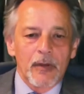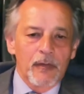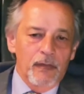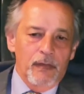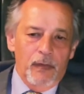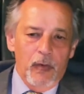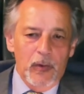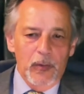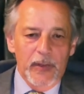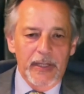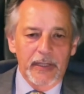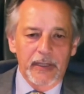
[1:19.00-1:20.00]

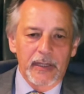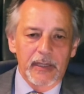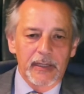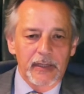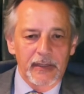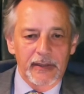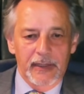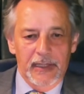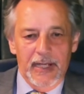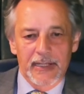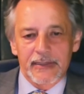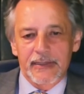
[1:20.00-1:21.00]
Following a
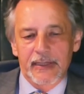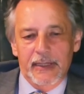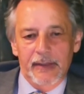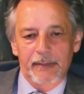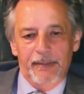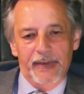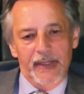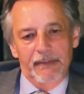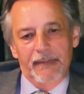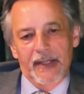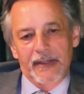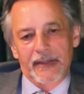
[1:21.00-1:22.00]
relaxing
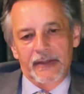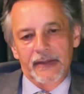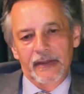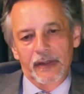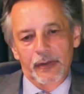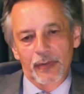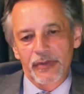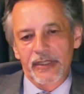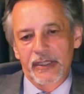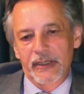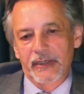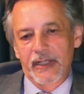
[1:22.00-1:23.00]
pre-bed
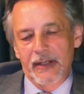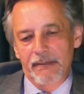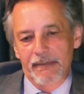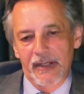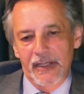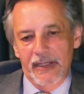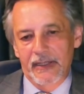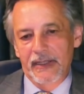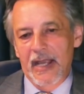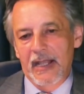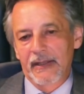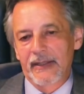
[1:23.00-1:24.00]
routine and
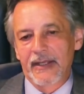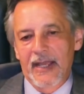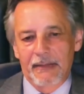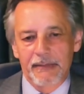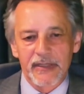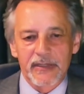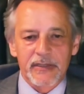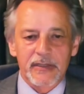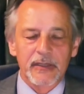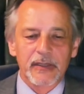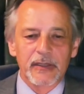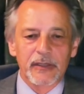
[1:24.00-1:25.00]
building healthy
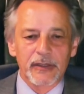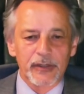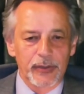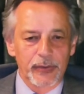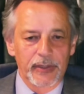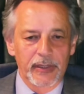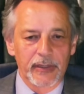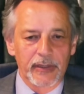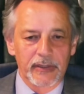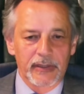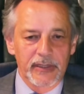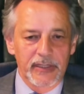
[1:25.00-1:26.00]
habits
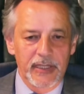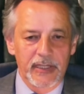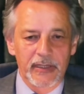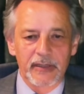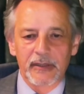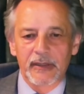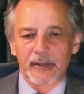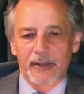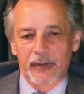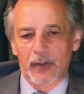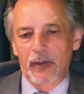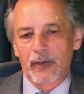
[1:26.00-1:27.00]
during the day
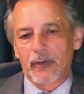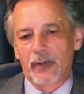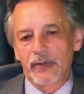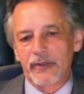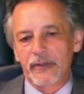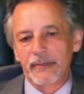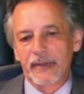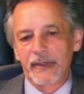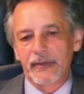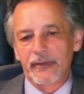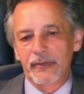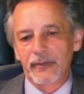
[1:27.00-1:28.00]
can all
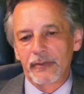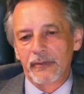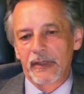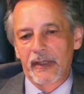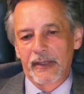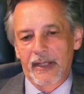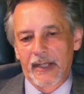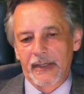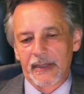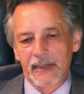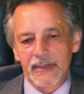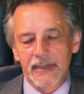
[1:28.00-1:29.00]
contribute to an
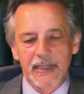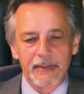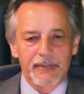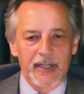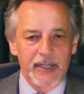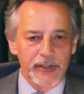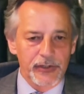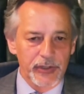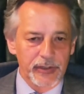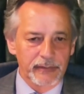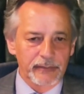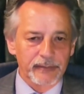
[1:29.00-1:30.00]
ideal sleep hygiene.